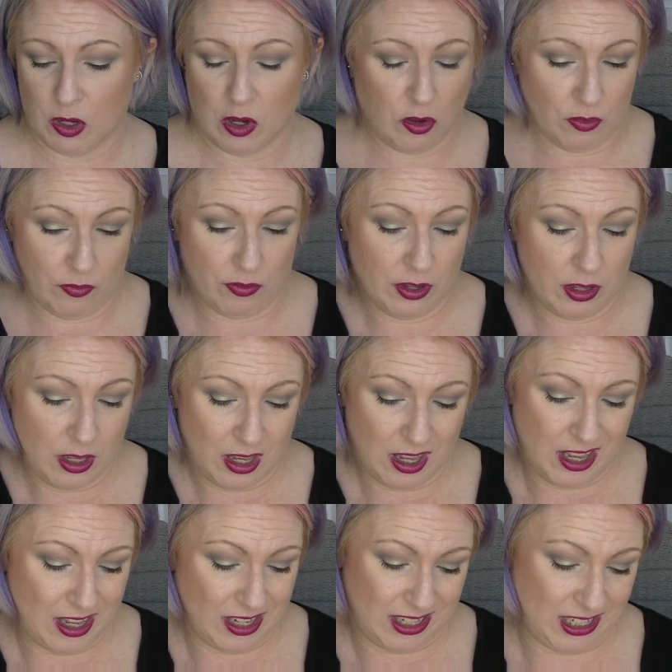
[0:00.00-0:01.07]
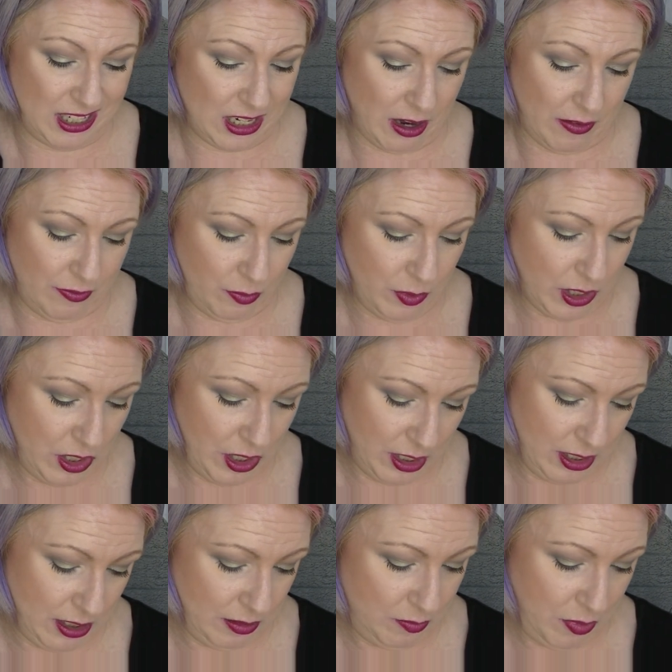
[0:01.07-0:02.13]
of stuff, which
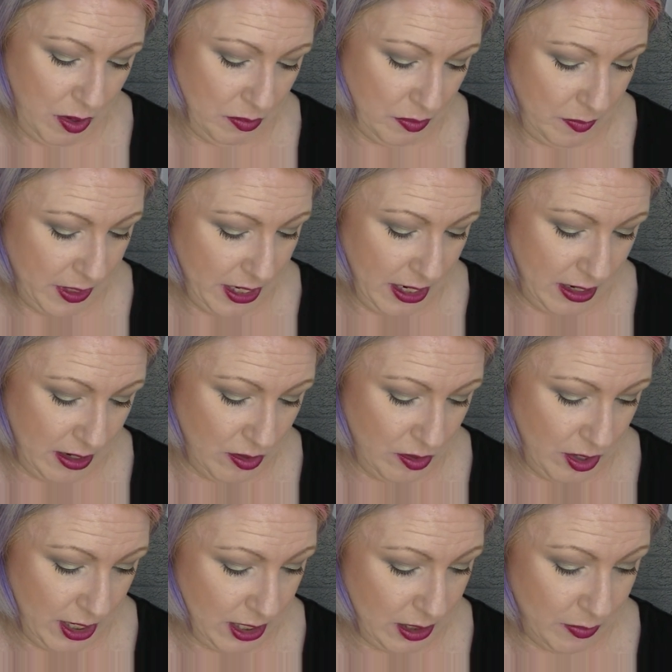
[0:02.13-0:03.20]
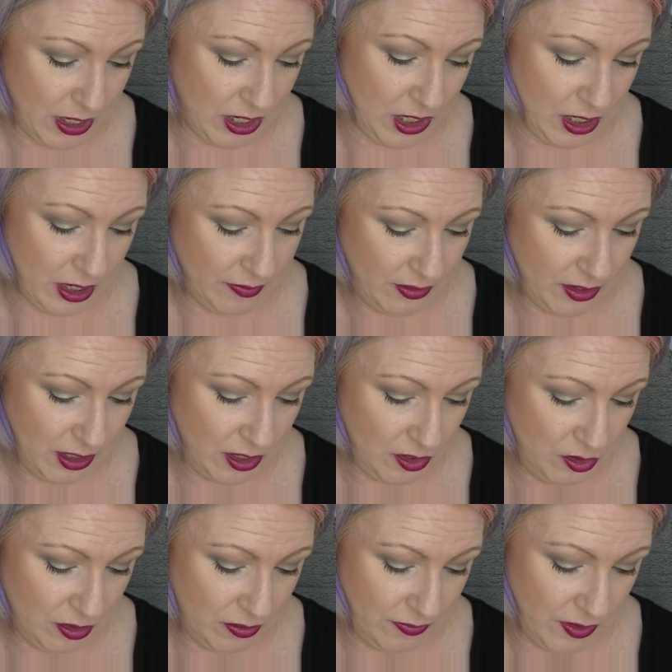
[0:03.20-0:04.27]
is probably not as much stuff as I
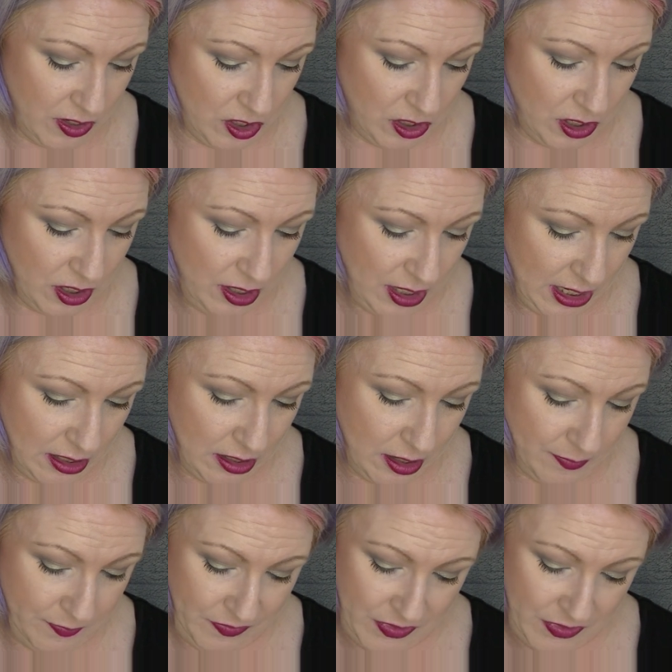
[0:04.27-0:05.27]
should have finished in that time.